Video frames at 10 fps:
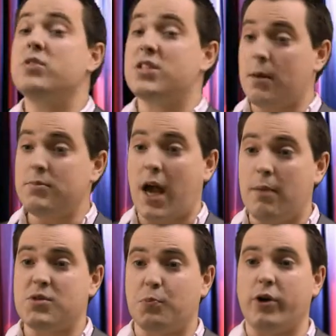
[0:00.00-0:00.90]

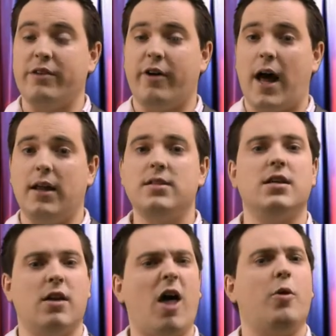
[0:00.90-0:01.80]
sometimes pretty violent,
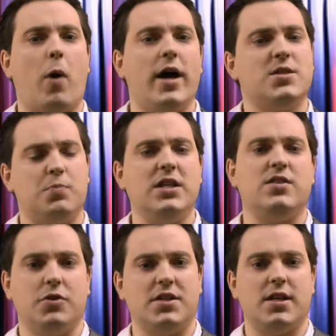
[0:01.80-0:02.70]
in otherwise
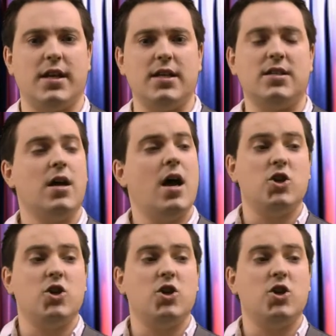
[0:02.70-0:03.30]
peaceful cities,